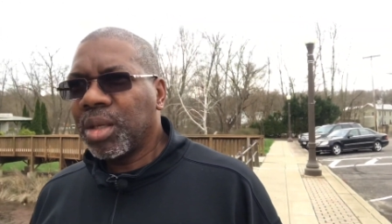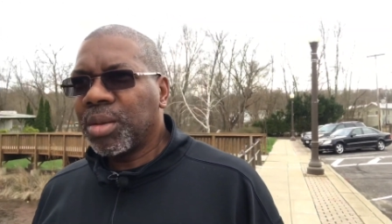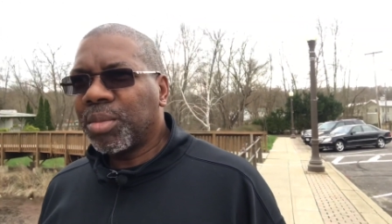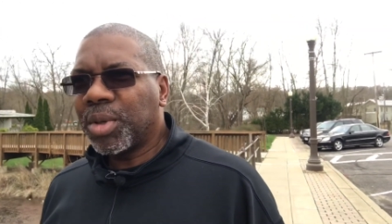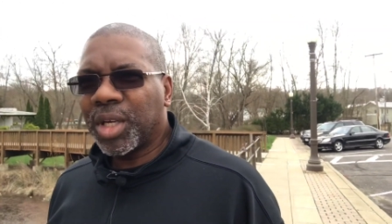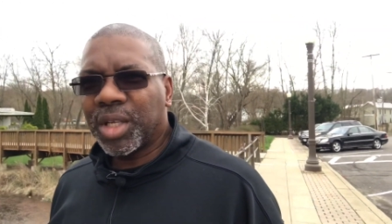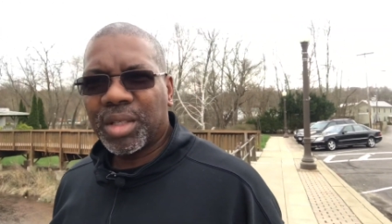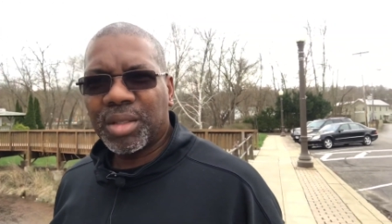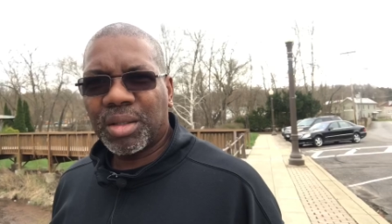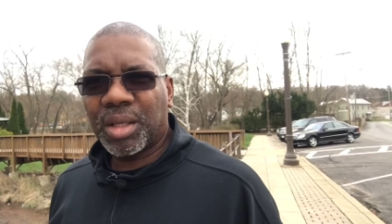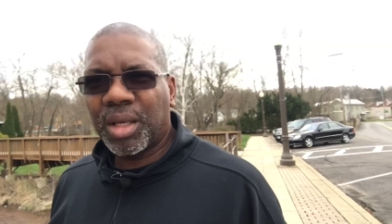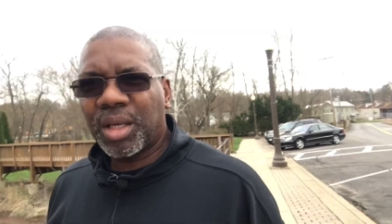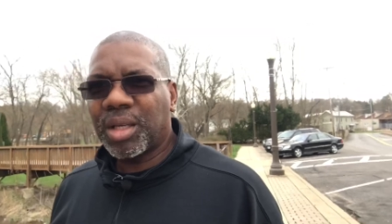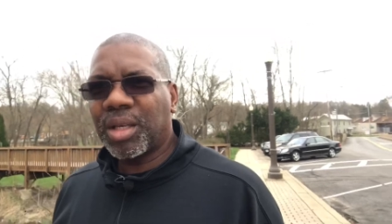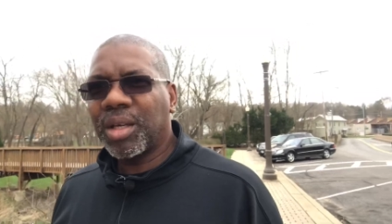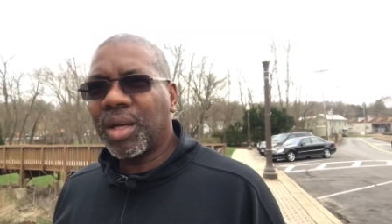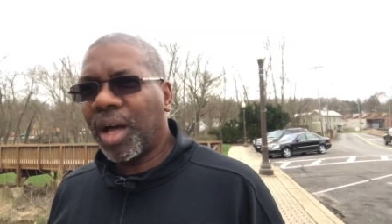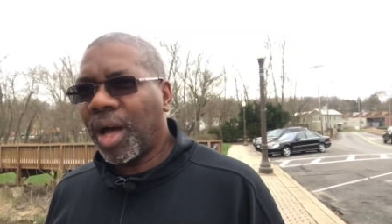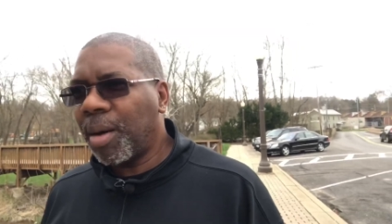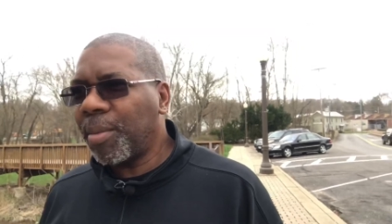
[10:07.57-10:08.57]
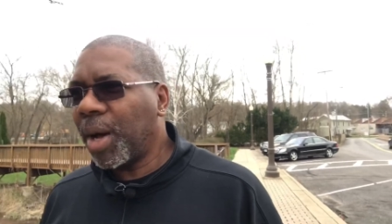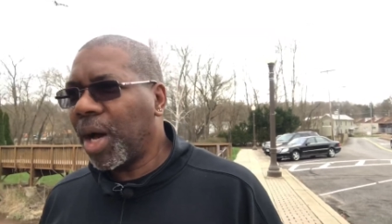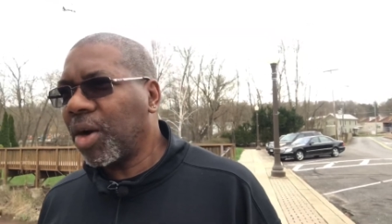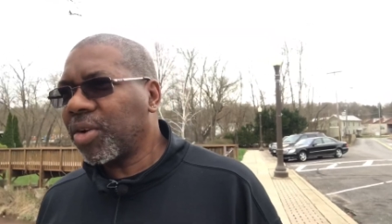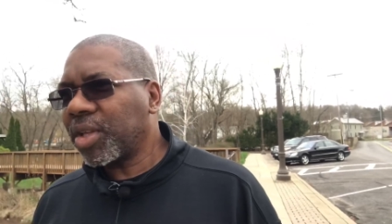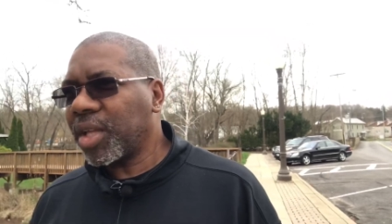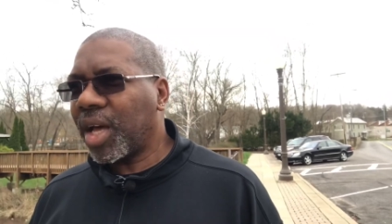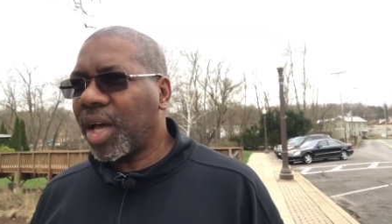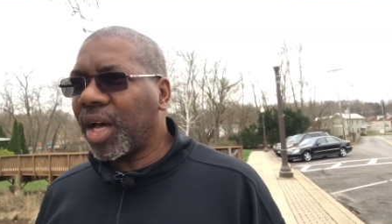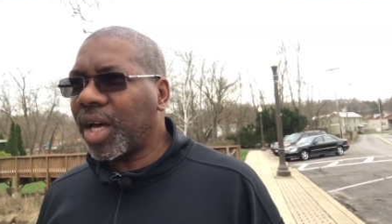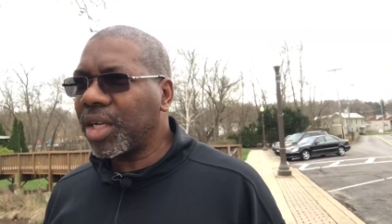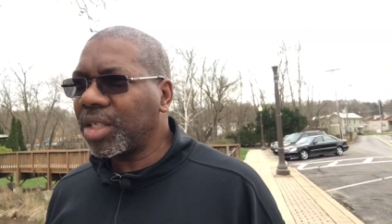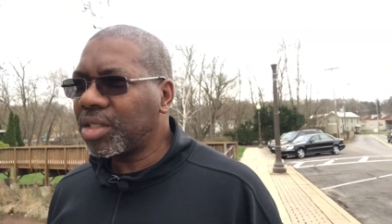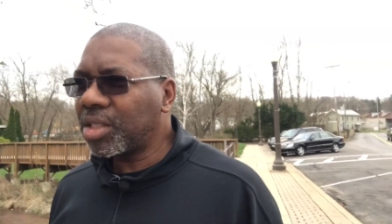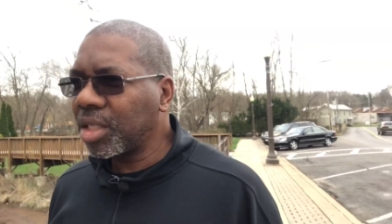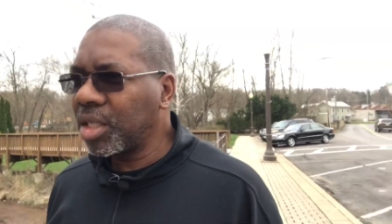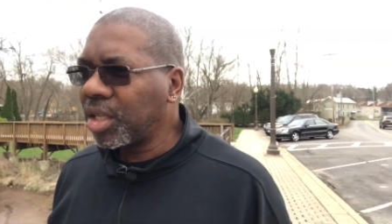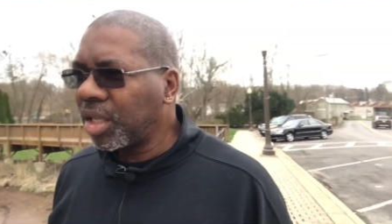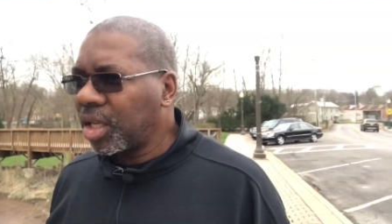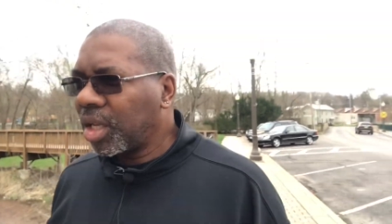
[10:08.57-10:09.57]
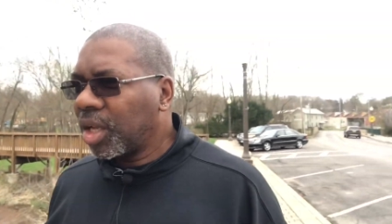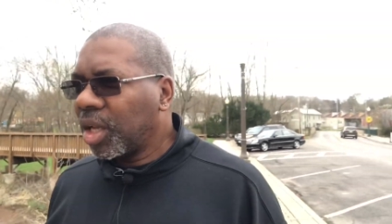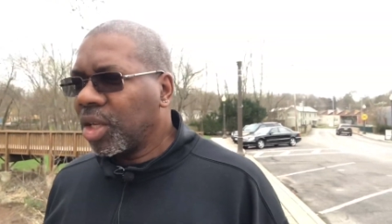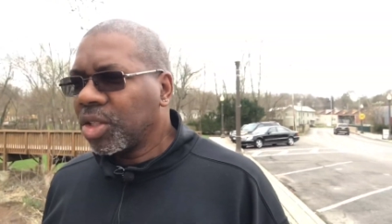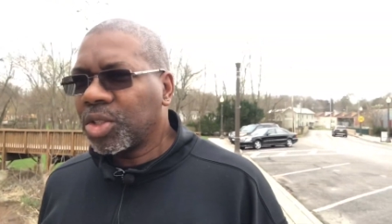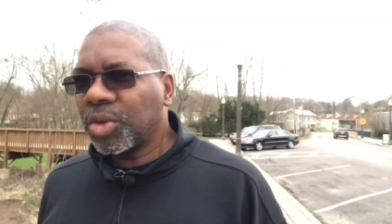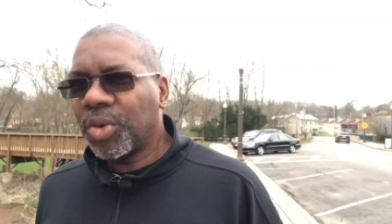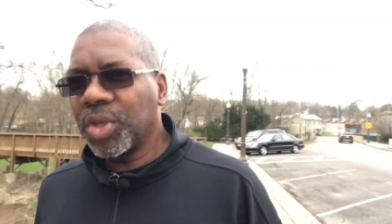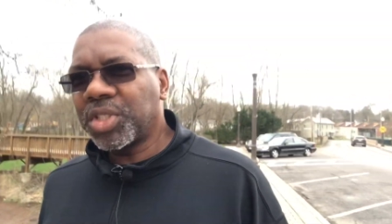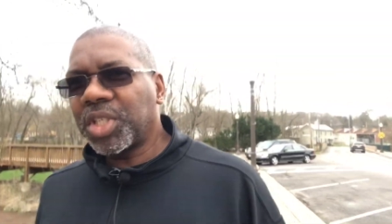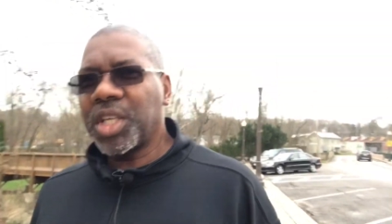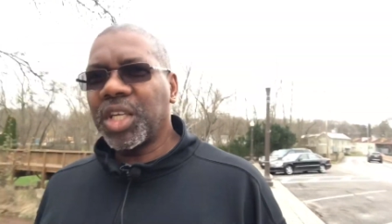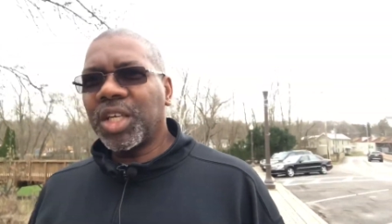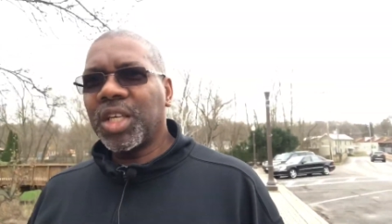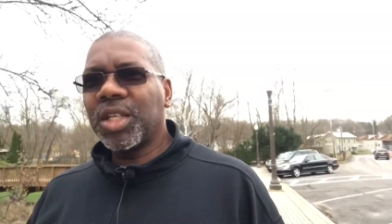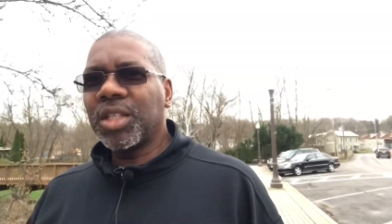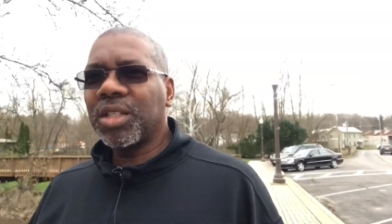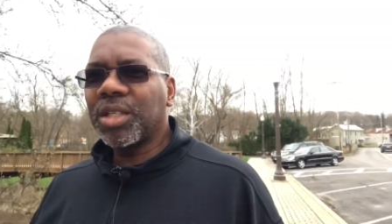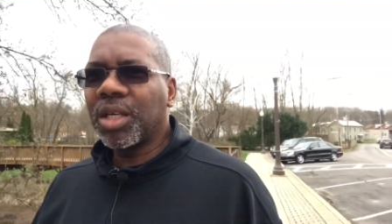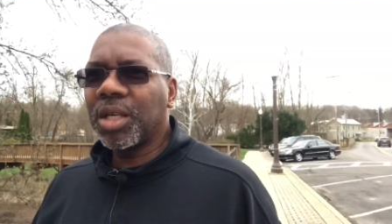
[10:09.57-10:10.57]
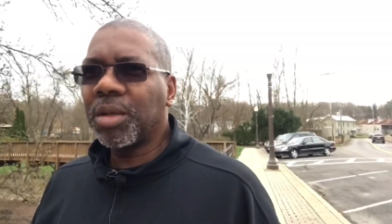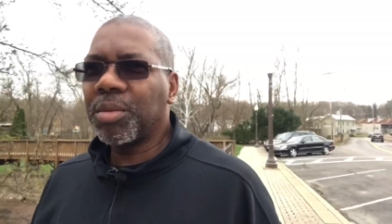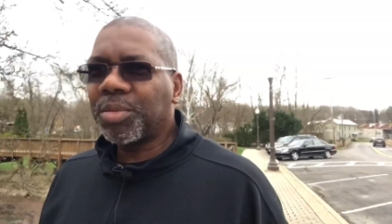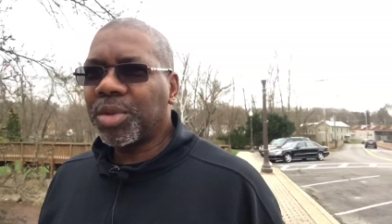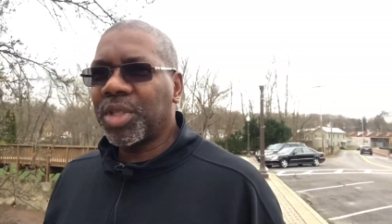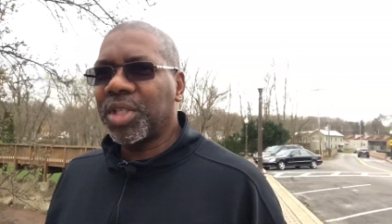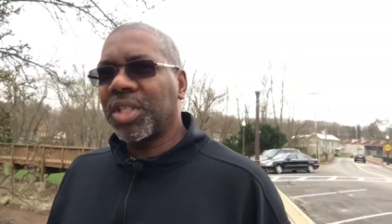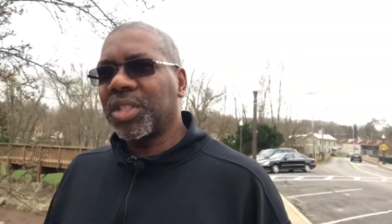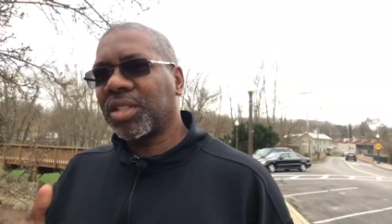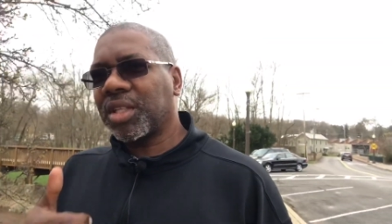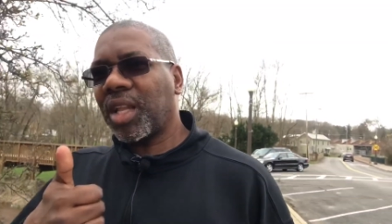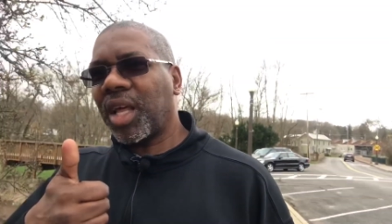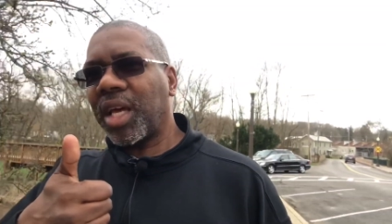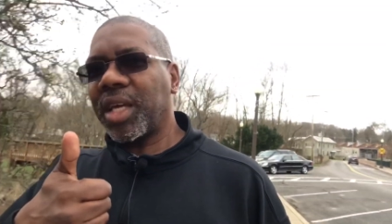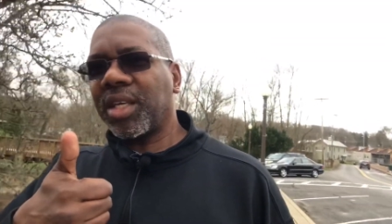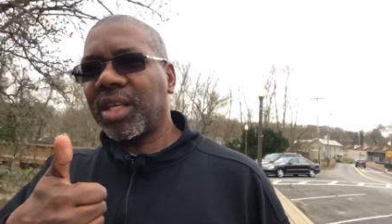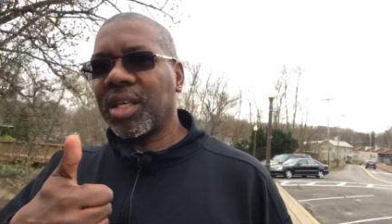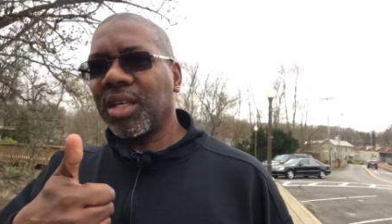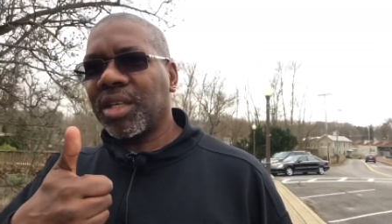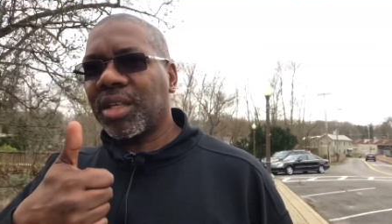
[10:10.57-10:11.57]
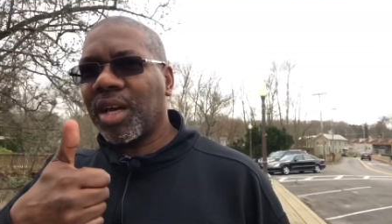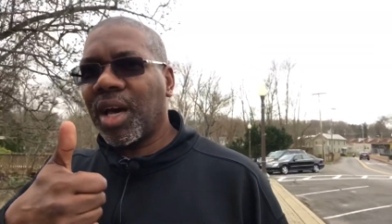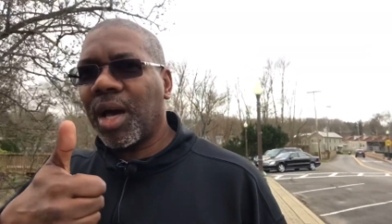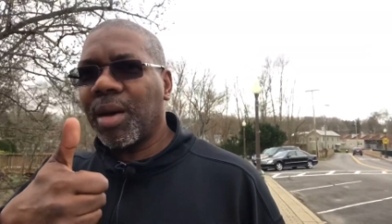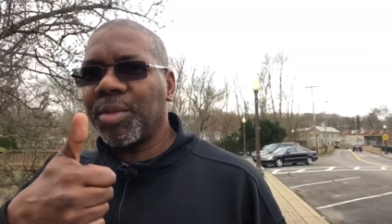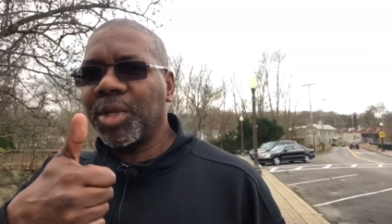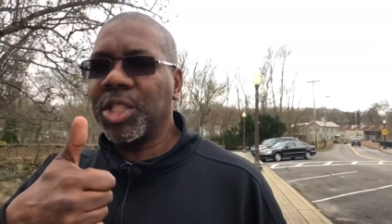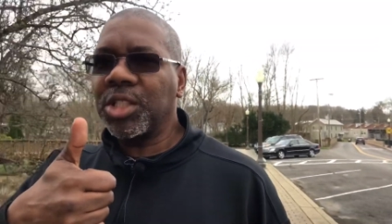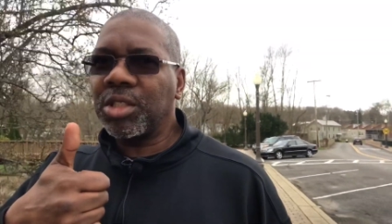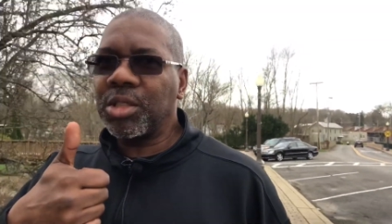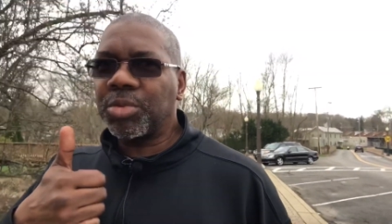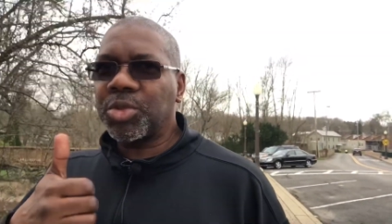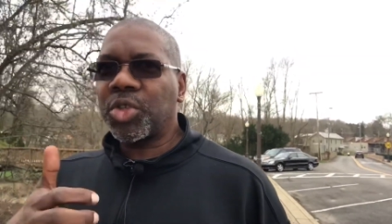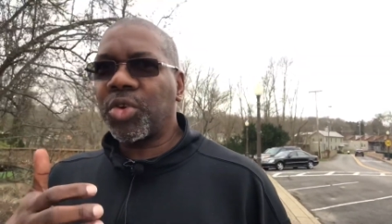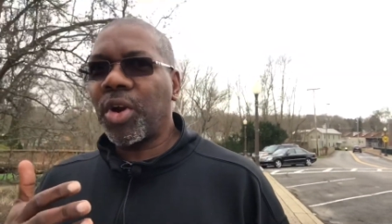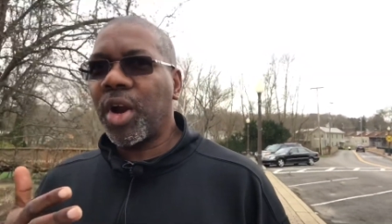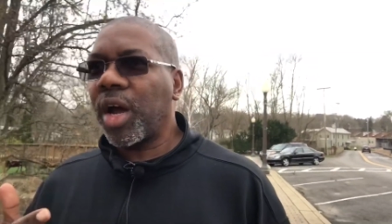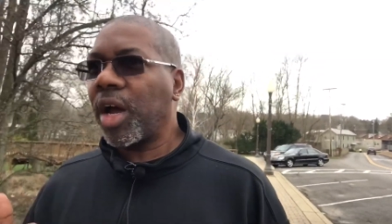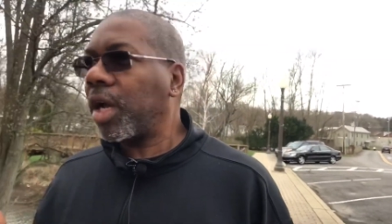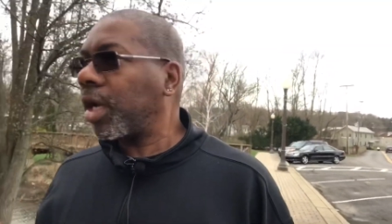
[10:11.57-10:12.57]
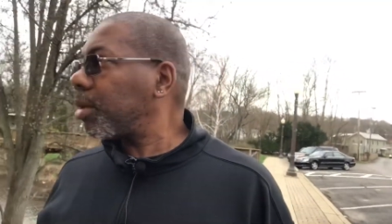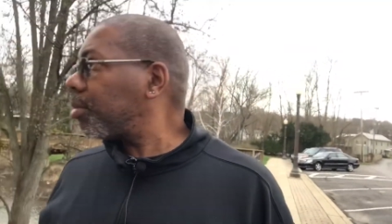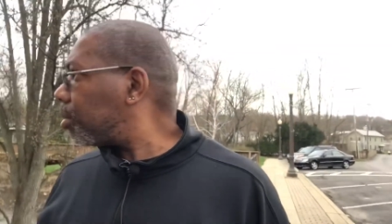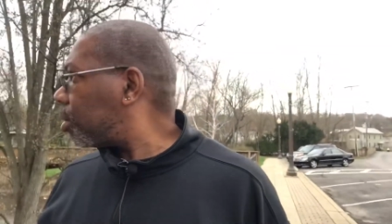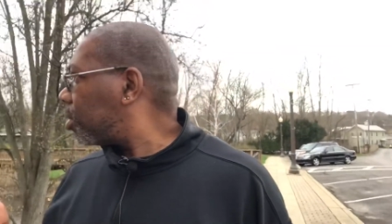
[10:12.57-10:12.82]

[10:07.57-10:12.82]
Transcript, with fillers: But I'm out guys. So once again, please like, comment, subscribe.